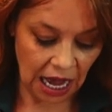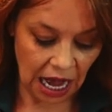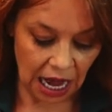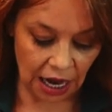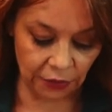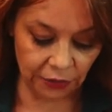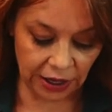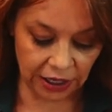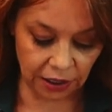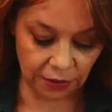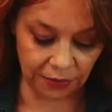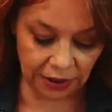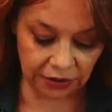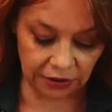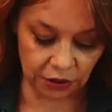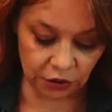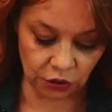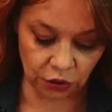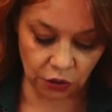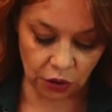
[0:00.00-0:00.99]
I recommend
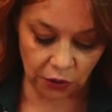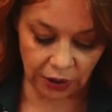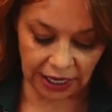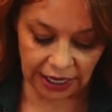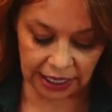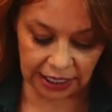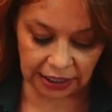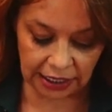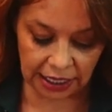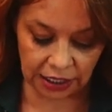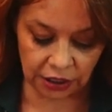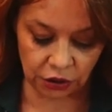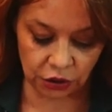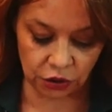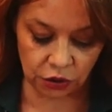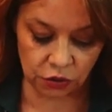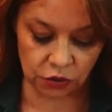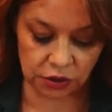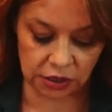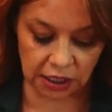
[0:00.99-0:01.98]
that you go ahead and
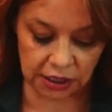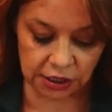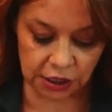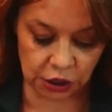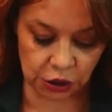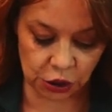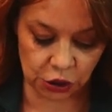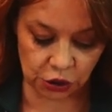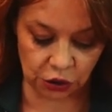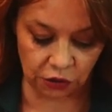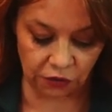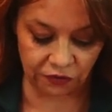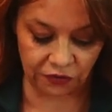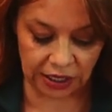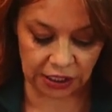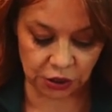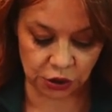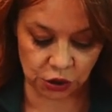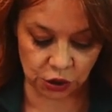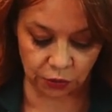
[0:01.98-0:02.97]
use additional
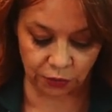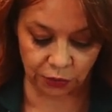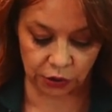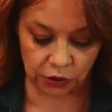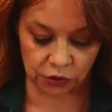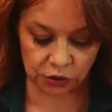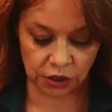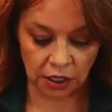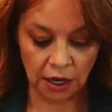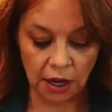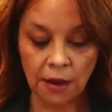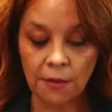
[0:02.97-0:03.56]
vegetables,